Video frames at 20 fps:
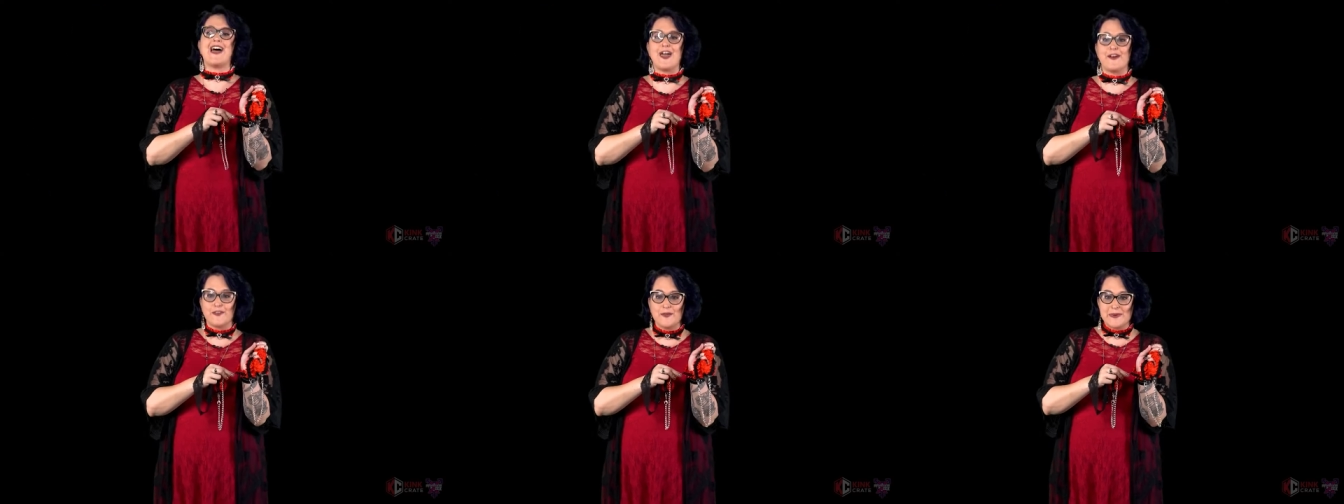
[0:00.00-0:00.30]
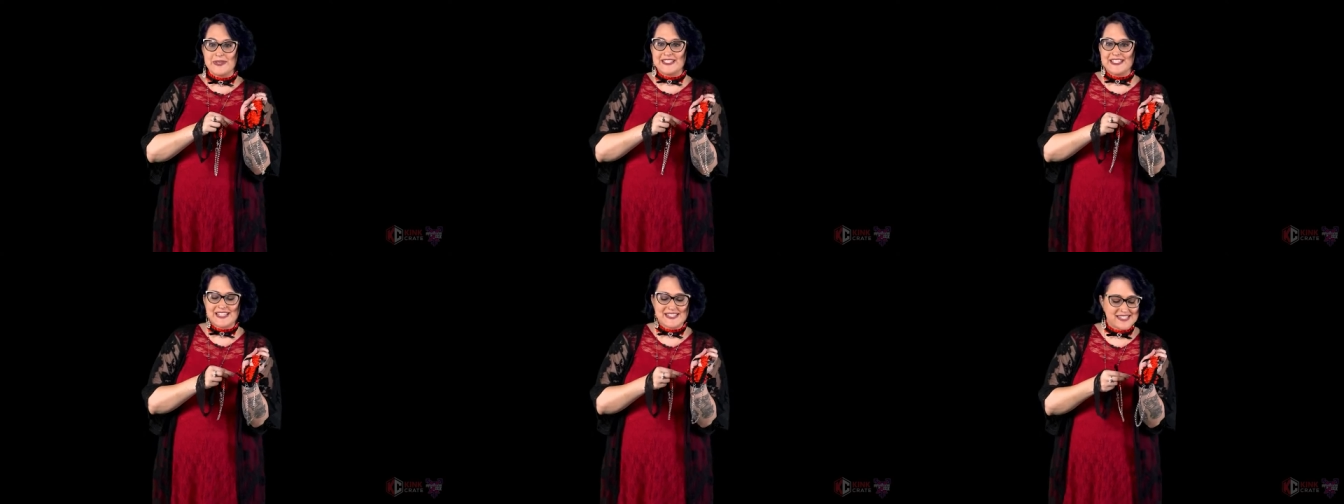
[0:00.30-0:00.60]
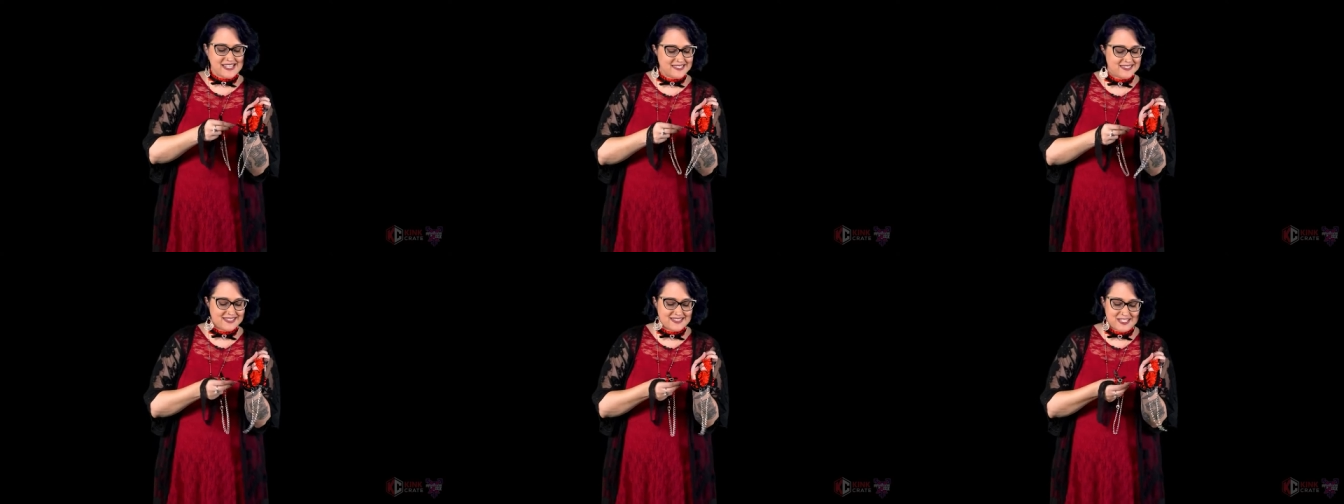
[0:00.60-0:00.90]
Every piece of this
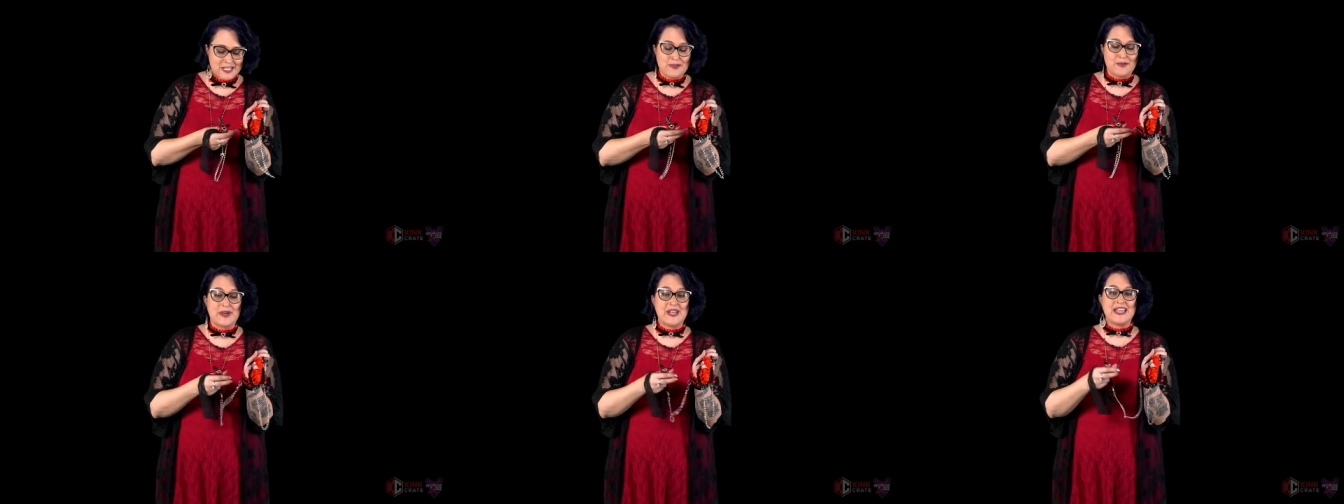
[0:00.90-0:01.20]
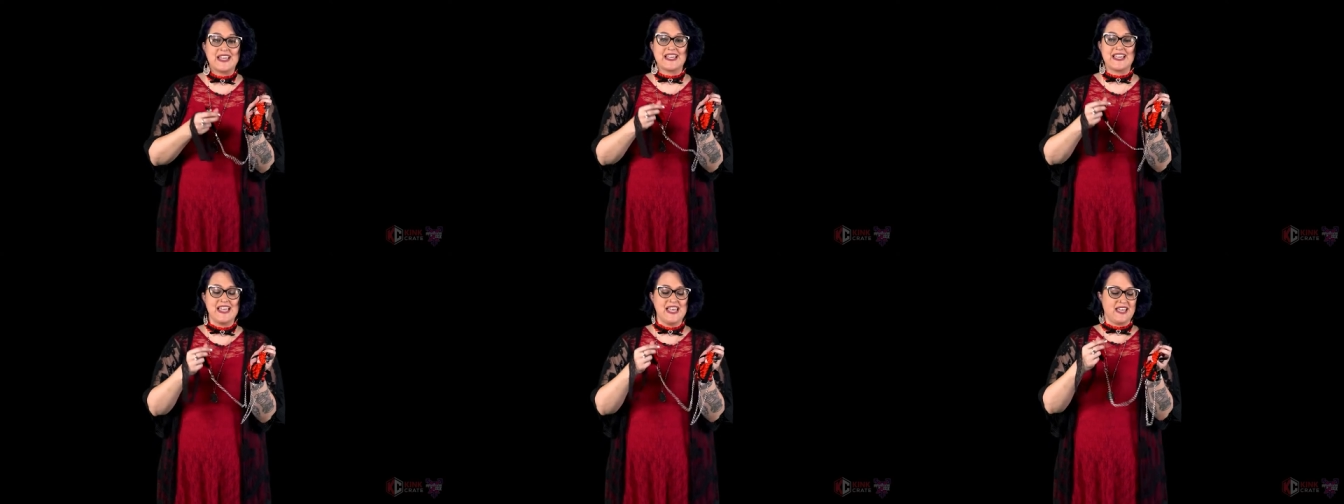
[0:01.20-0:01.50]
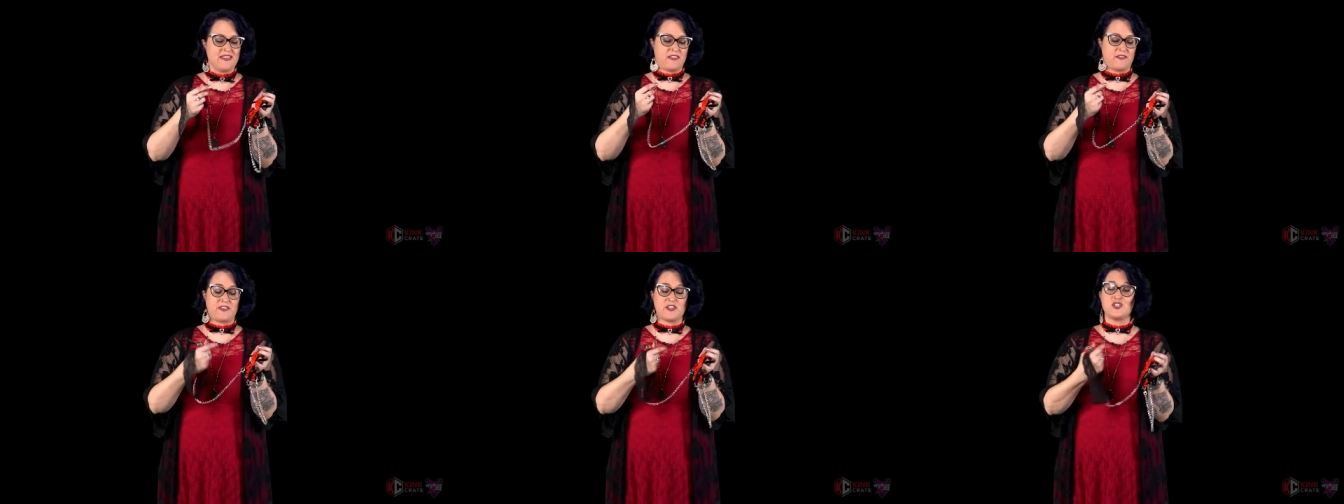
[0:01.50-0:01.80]
has a D-ring
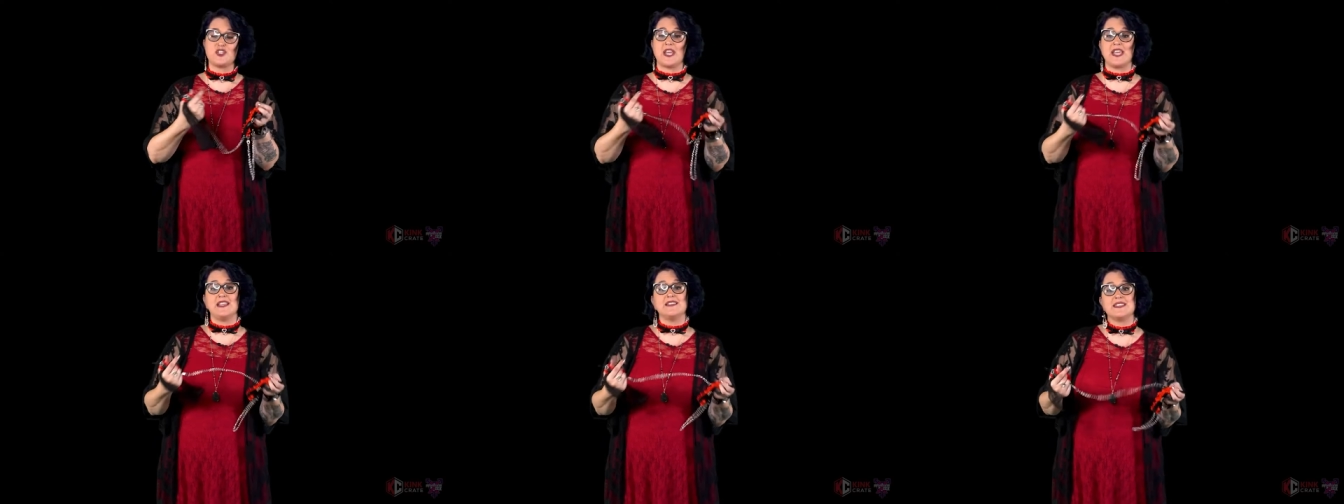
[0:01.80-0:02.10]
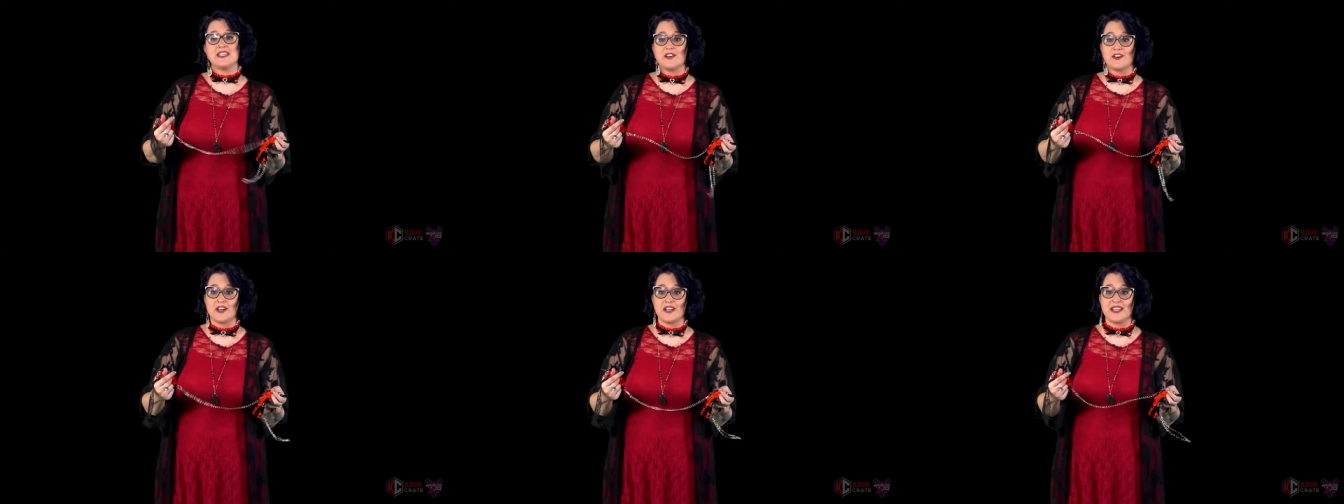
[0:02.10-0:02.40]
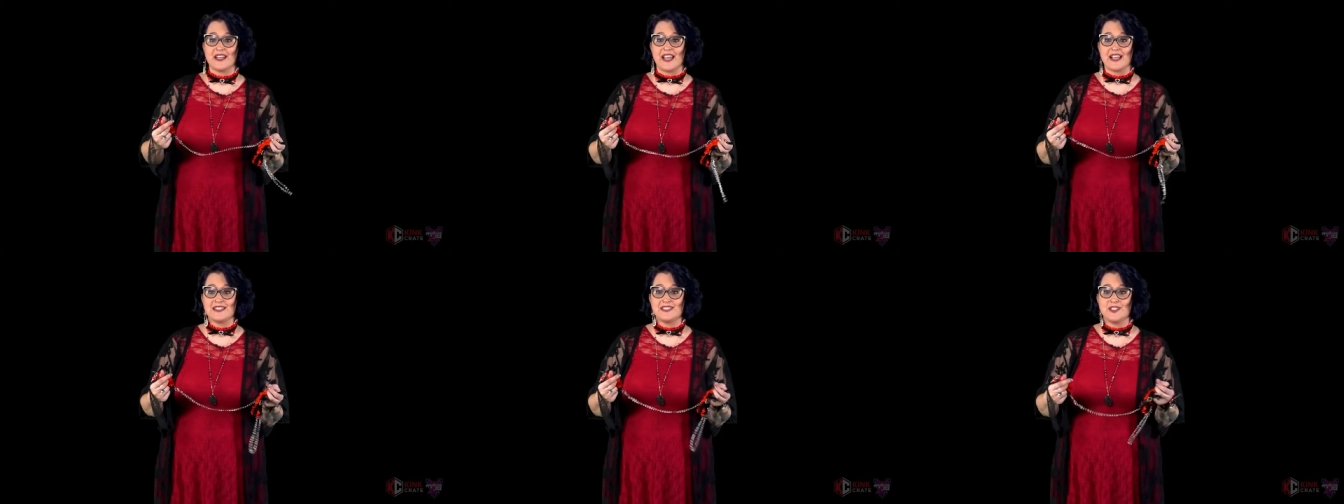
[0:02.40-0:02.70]
that the chains
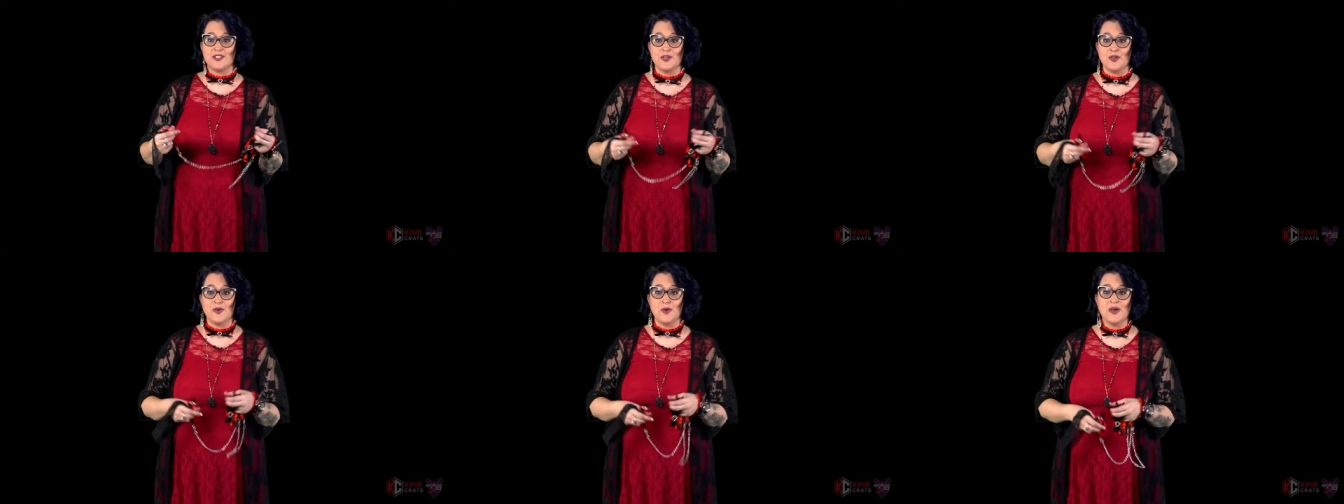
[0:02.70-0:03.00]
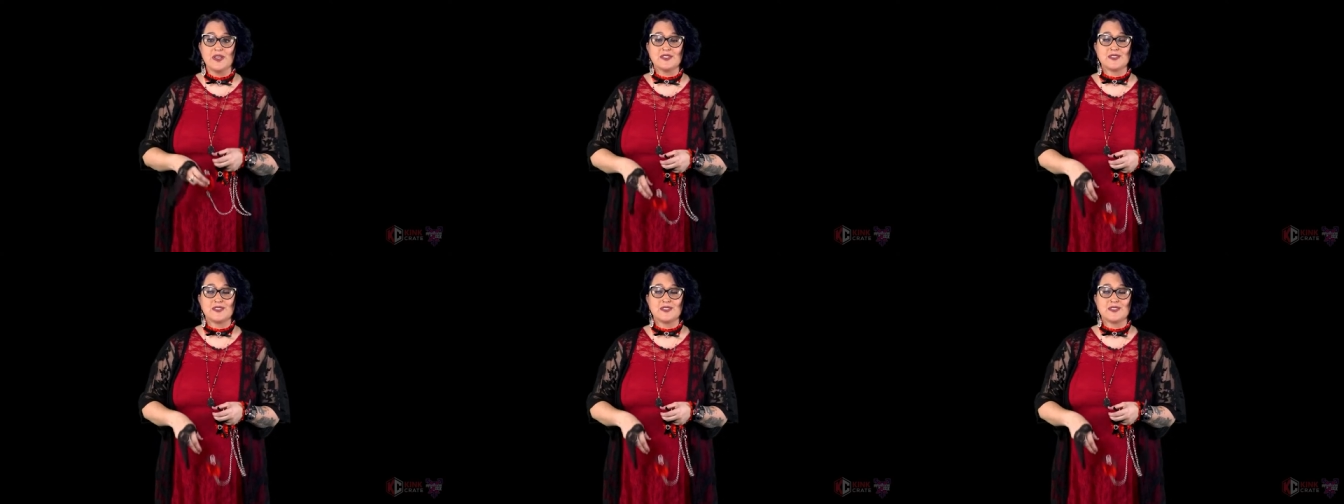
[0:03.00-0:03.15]
interconnect to,